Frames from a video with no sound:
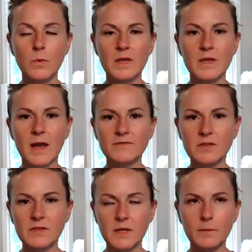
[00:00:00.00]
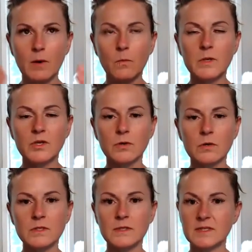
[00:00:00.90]
You have to think about when you're,
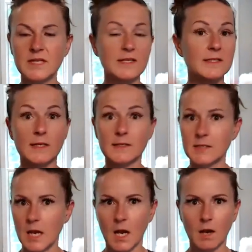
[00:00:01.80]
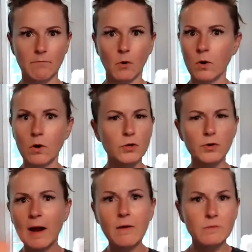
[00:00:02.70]
say, sun tanning or
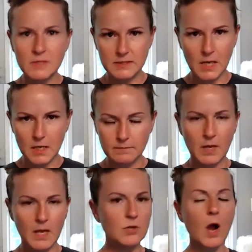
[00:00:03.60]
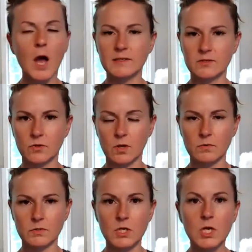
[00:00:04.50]
you're out in the sun and your eyes are
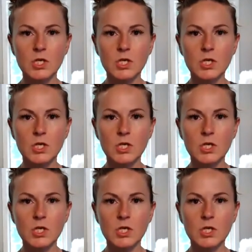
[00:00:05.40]
closed,